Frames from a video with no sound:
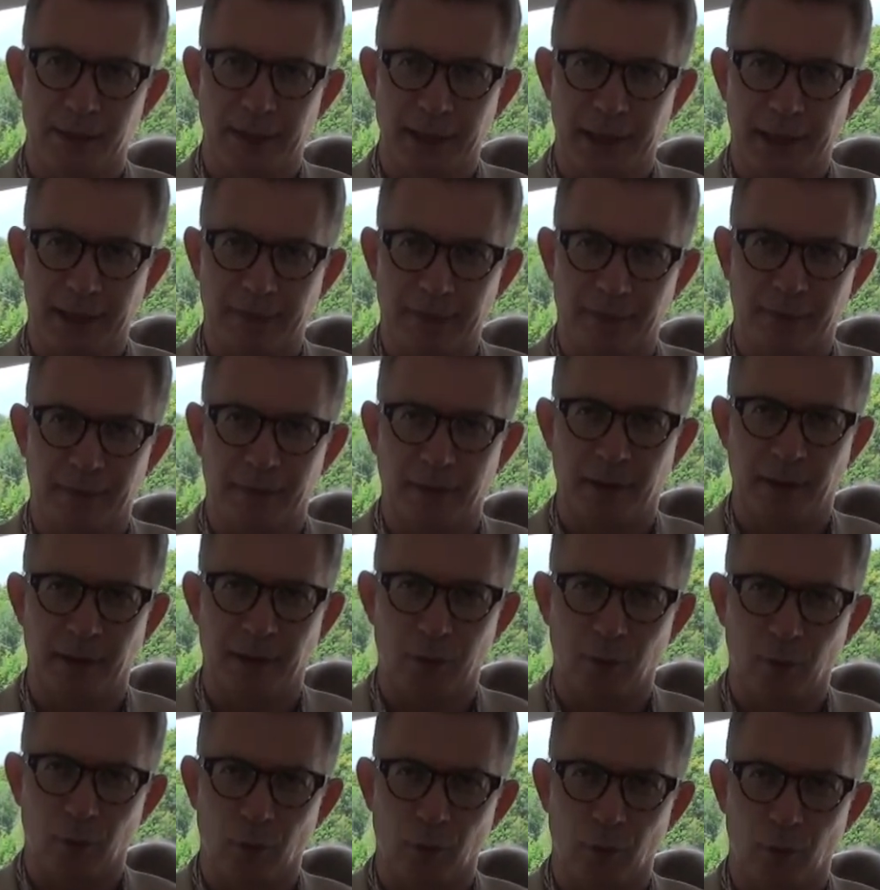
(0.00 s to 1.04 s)
next
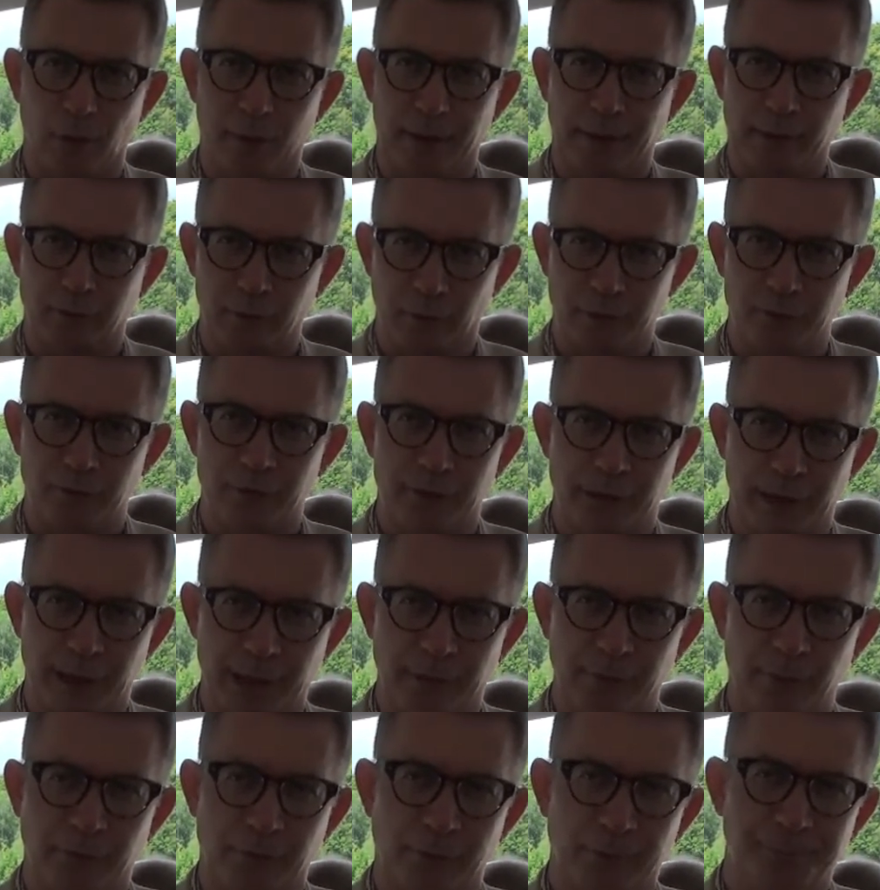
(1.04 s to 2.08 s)
World Equestrian
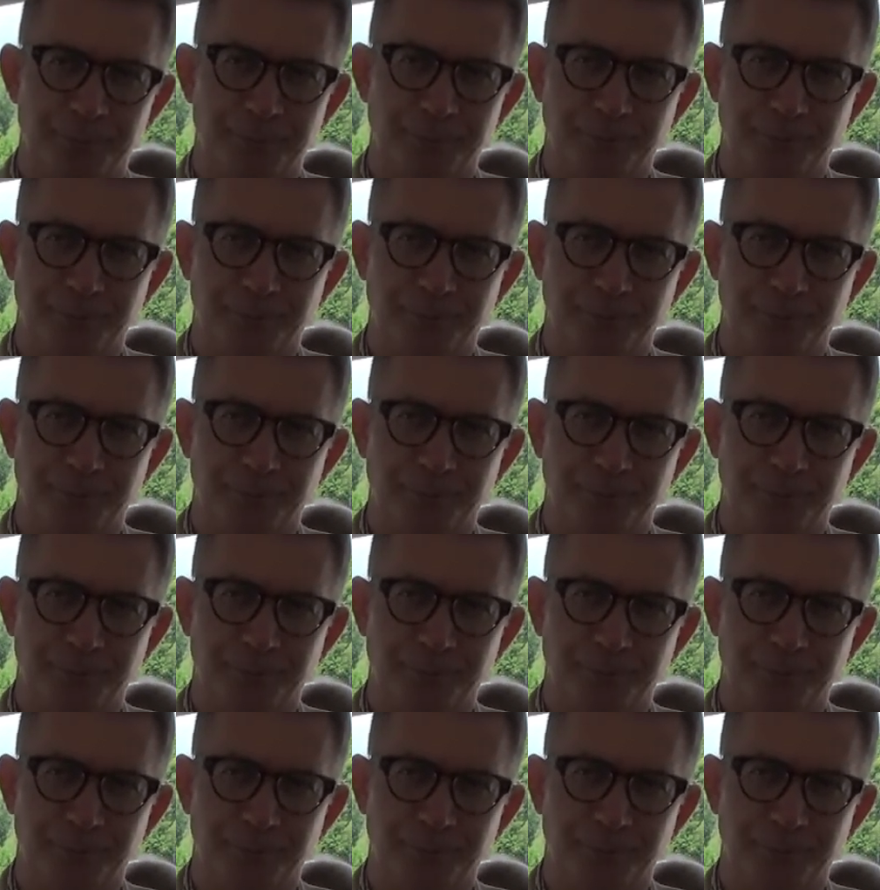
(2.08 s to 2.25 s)
Games.